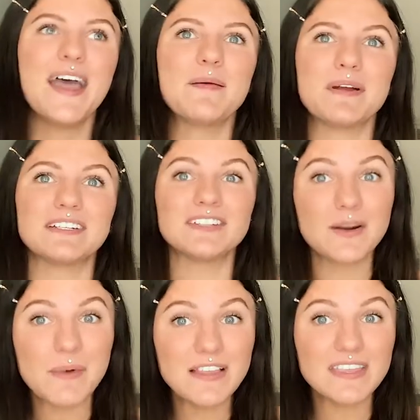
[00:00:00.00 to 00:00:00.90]
But it's not a
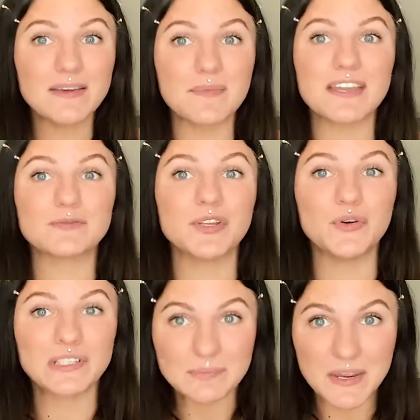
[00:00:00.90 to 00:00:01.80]
bad thing, because when you
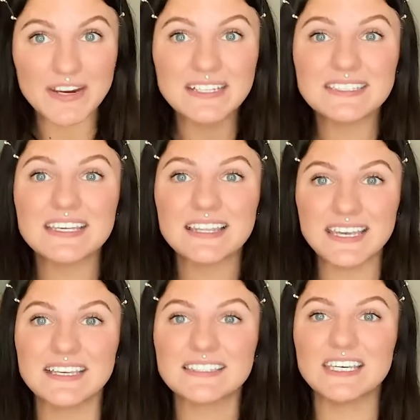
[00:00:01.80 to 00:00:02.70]
experience
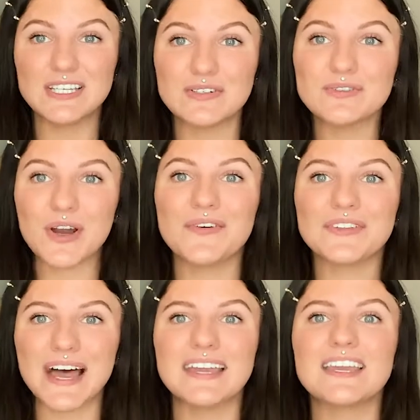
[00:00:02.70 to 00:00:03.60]
things that you don't
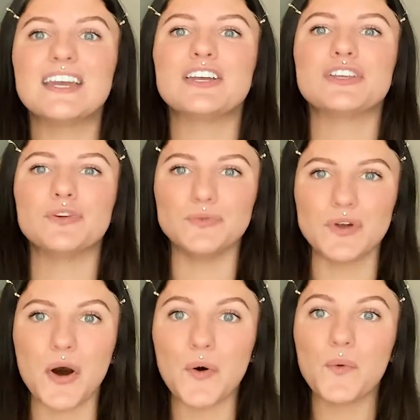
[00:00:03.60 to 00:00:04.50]
like, you
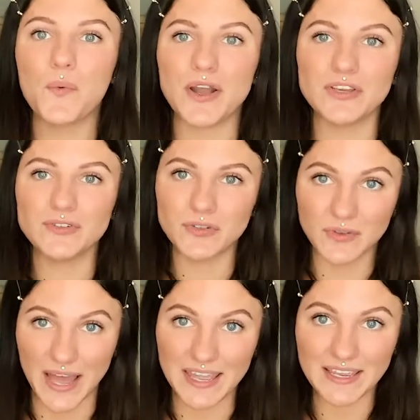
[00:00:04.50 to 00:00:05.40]
know what you do
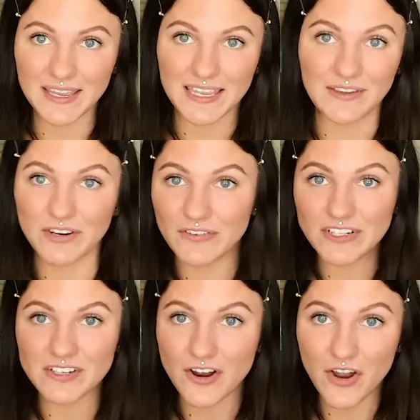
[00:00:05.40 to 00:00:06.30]
like, even if
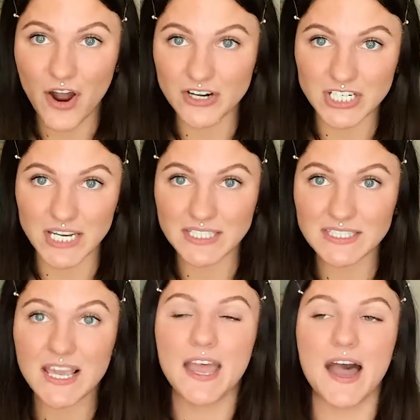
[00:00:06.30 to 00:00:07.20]
it's not conscious.
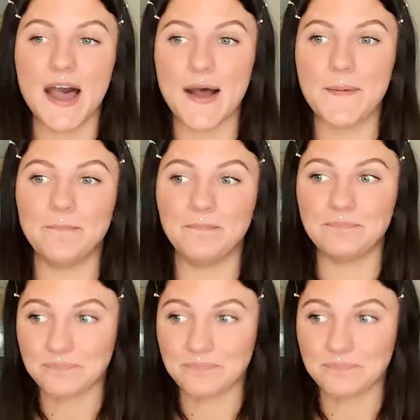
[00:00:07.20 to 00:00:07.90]
And